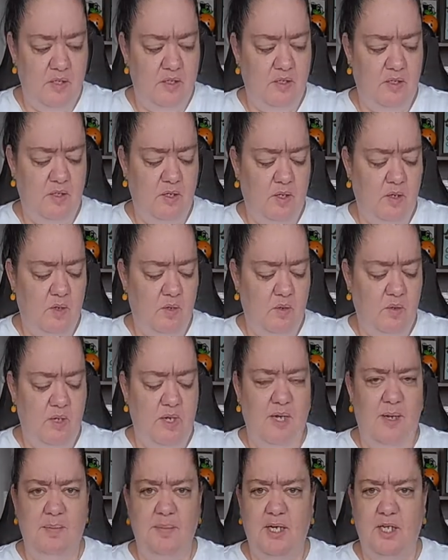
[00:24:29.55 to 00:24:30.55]
So
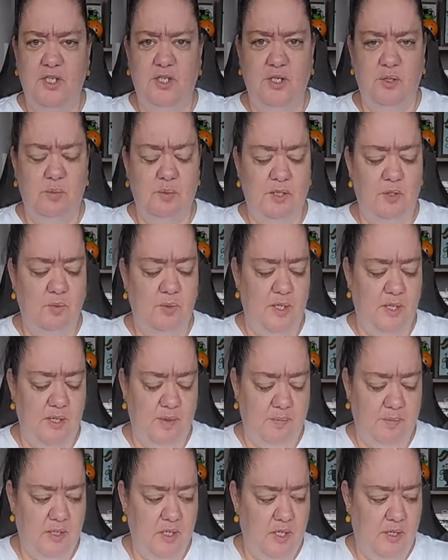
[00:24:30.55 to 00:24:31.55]
I'm not sure which one
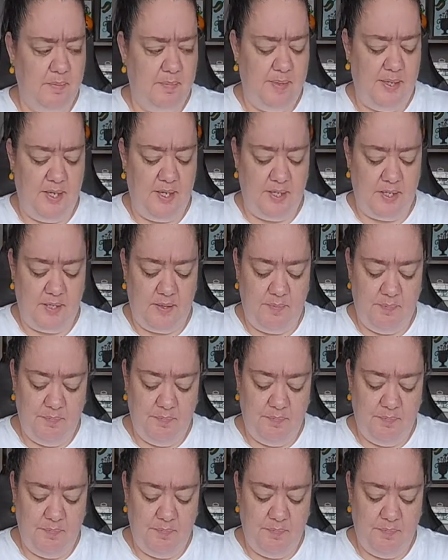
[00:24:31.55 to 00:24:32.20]
I'm going to pick.